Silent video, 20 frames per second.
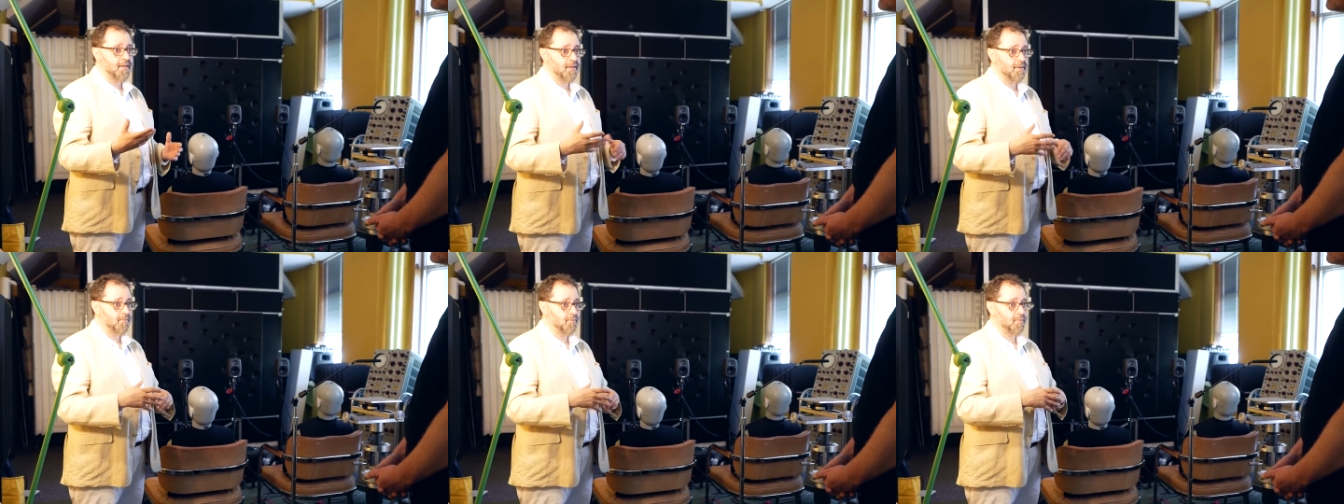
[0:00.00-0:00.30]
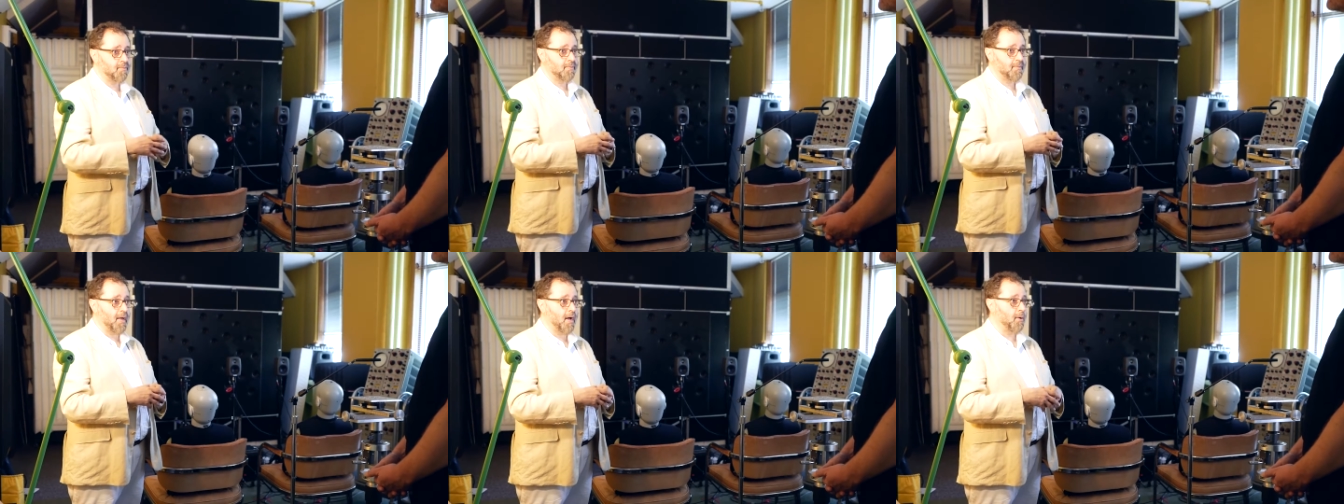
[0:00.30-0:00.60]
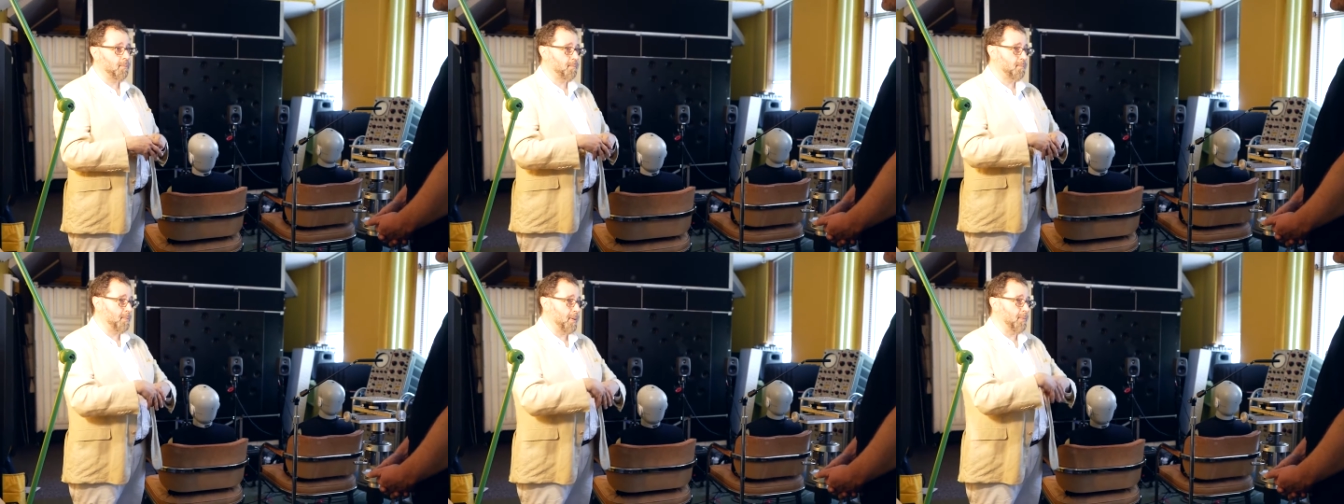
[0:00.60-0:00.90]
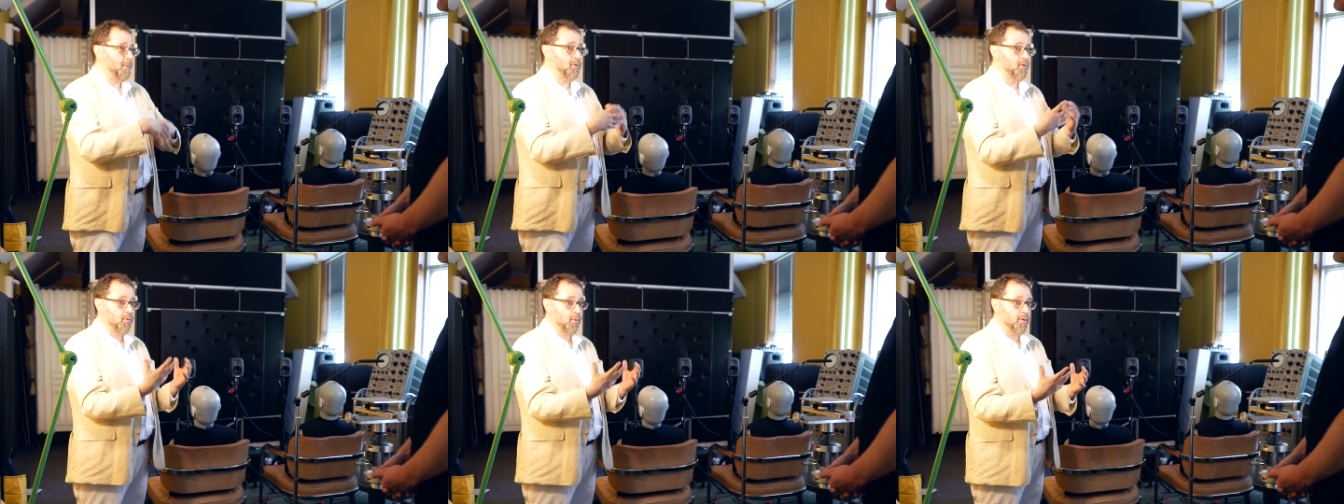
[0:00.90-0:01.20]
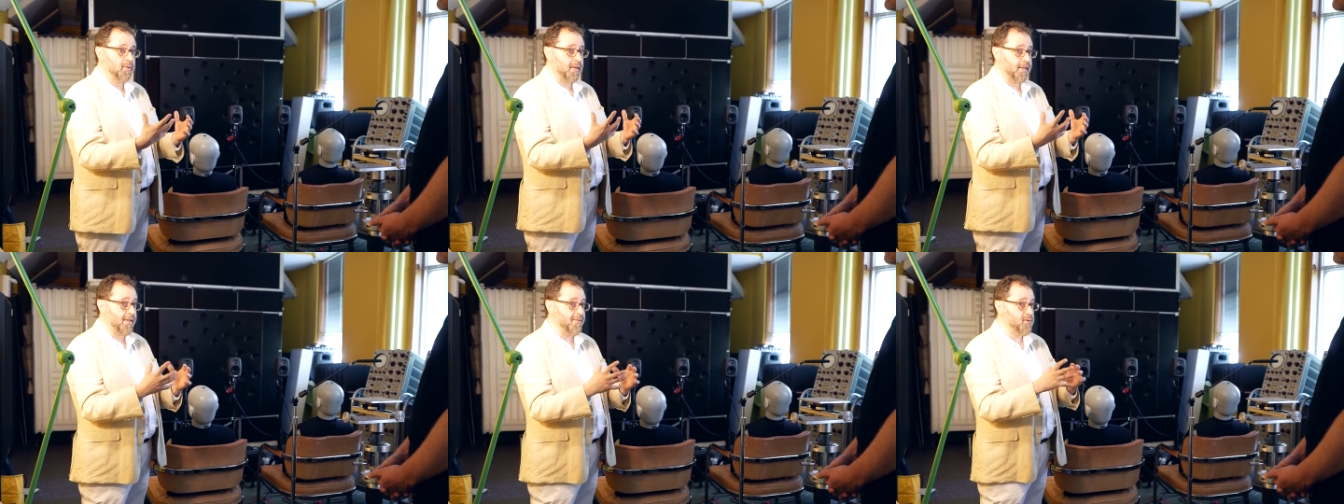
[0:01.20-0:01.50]
and now people do
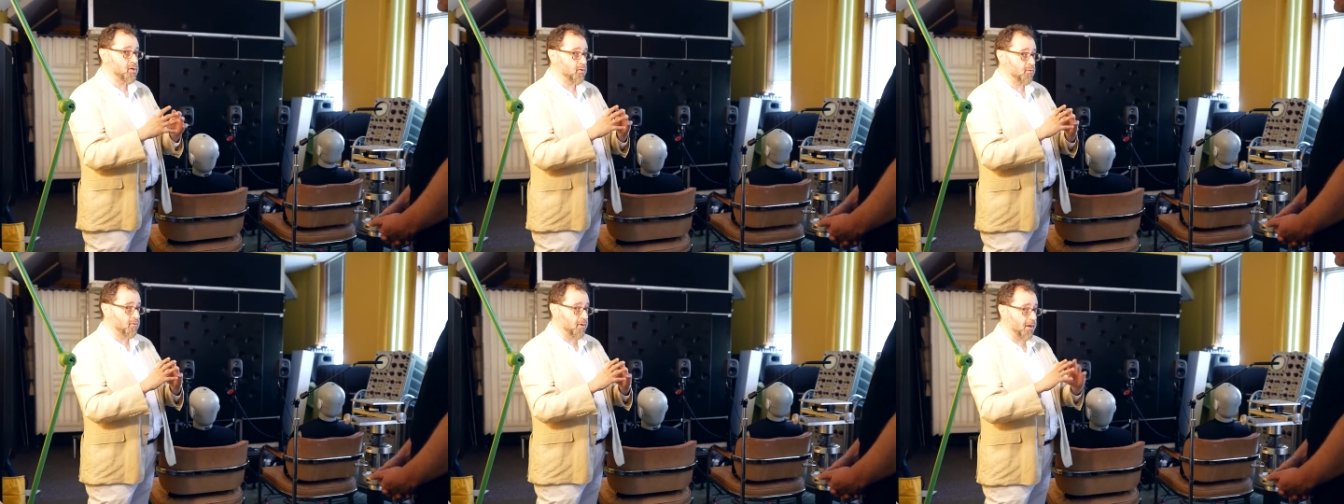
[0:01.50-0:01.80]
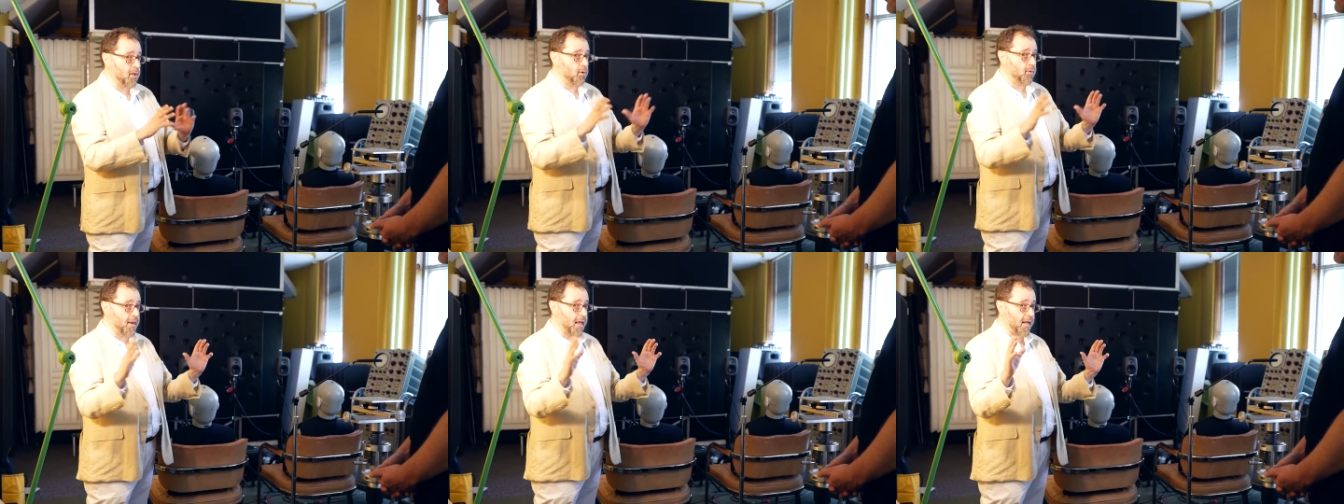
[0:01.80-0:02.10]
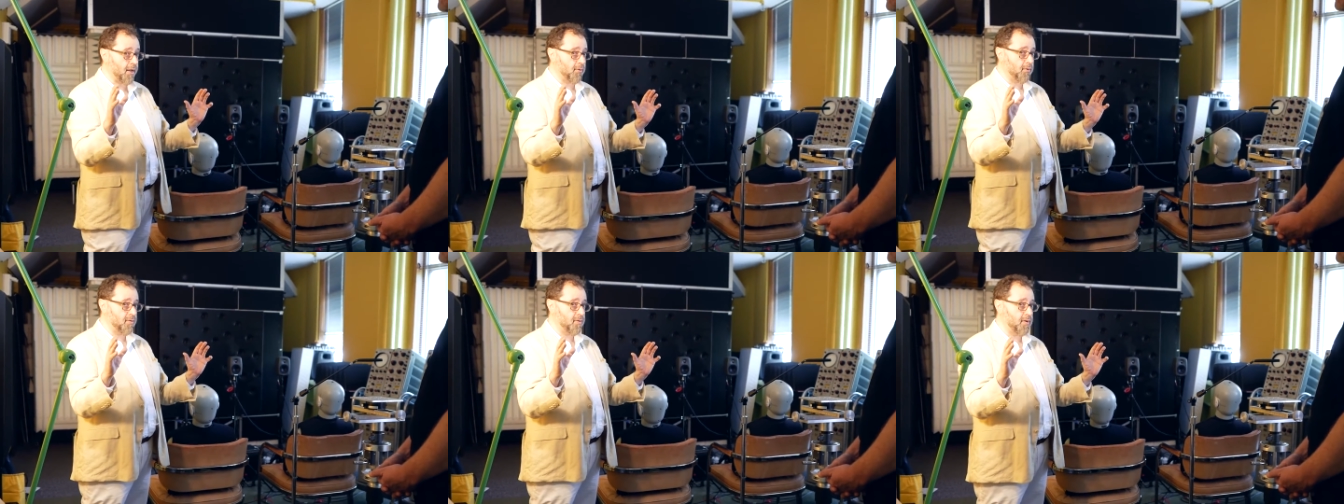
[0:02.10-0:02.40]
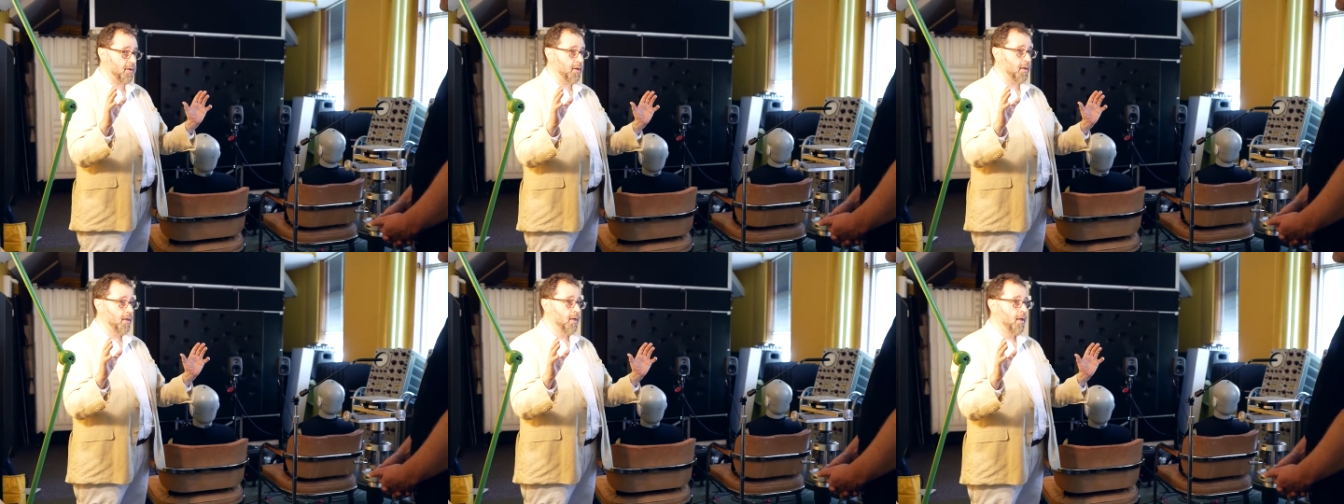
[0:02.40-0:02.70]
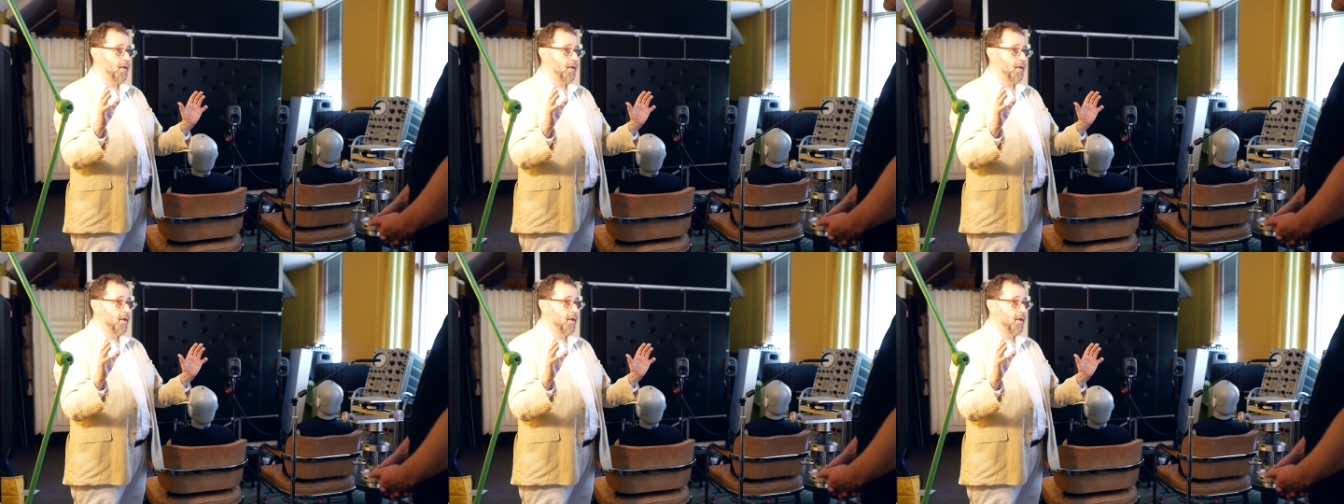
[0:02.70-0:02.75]
it, it gives you very good accuracy,